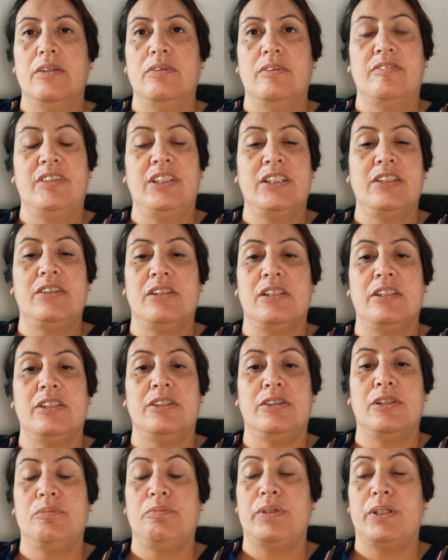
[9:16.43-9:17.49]
We've just got to
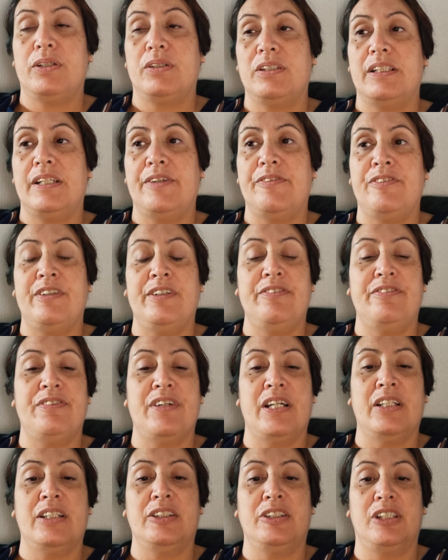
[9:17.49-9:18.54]
do it because Heavenly
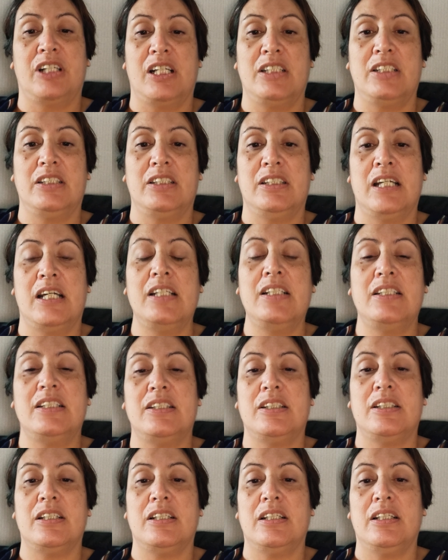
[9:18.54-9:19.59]
Father trusts
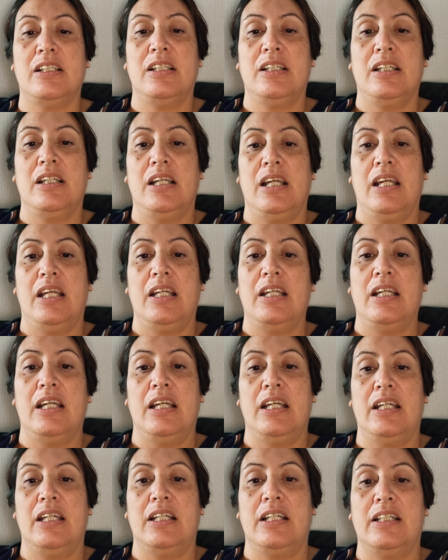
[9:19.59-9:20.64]
us.
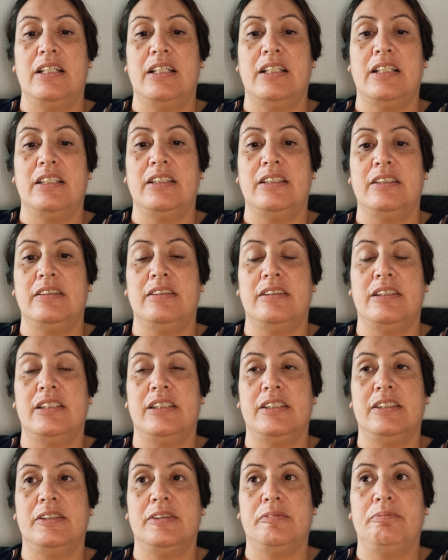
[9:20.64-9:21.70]
And
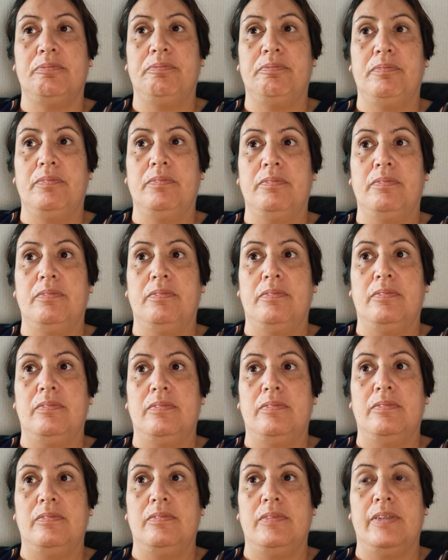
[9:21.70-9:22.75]

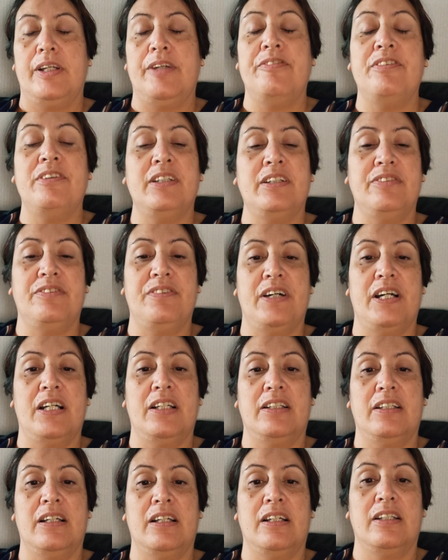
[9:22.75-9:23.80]
Heavenly
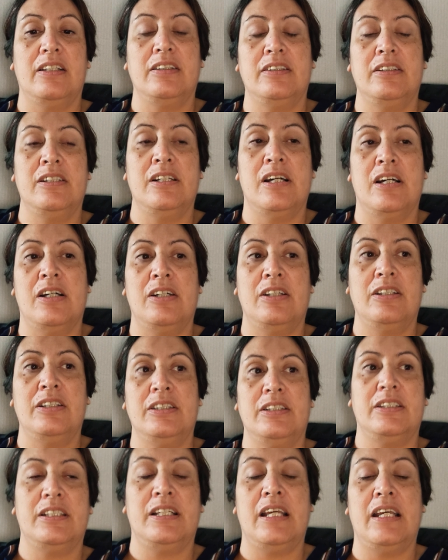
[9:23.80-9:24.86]
Father
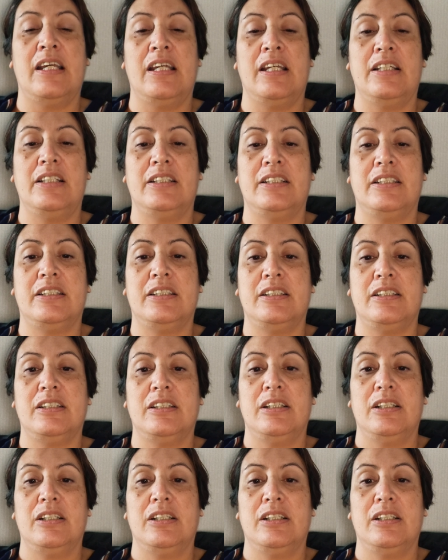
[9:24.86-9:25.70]
knows that